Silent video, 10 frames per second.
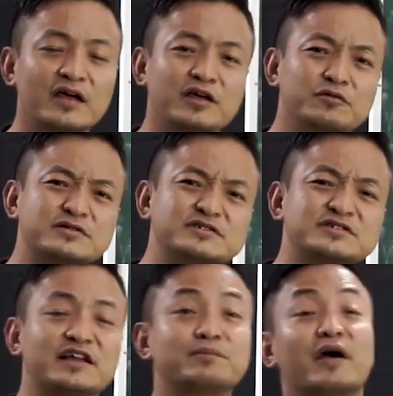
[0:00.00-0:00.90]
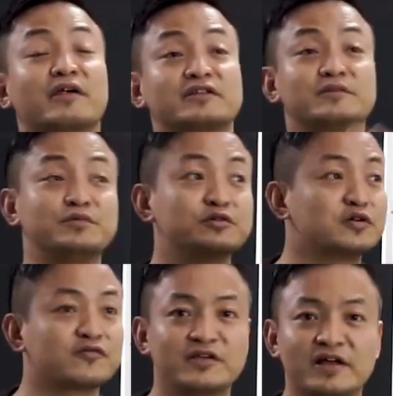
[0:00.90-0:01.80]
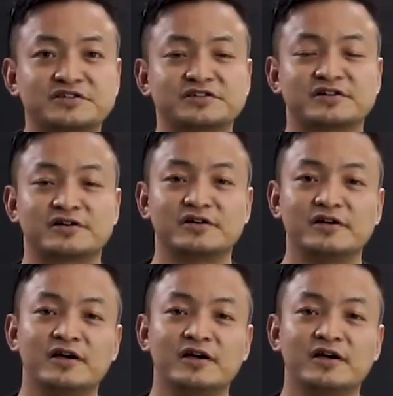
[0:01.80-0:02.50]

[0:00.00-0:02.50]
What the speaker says: He was just admiring the beauty of the nature.